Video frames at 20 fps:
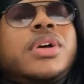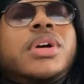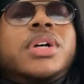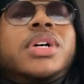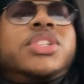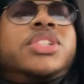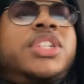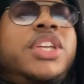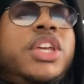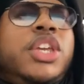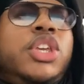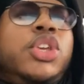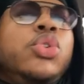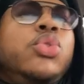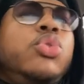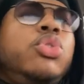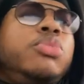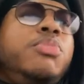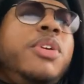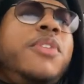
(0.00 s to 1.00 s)
a chick
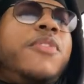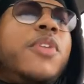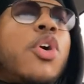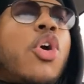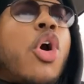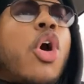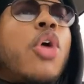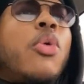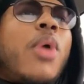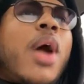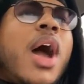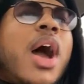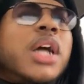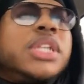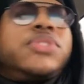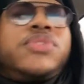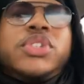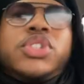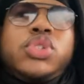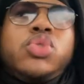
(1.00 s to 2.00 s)
used me for car
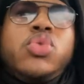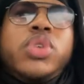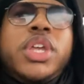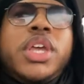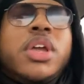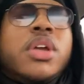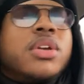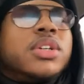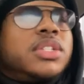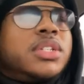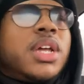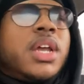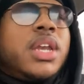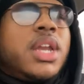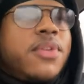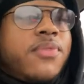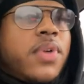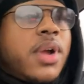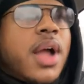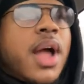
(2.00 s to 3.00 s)
rides for 2 years and I
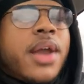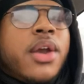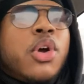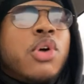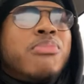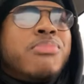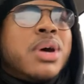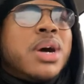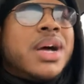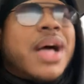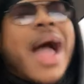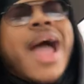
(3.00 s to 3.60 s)
never got no bun.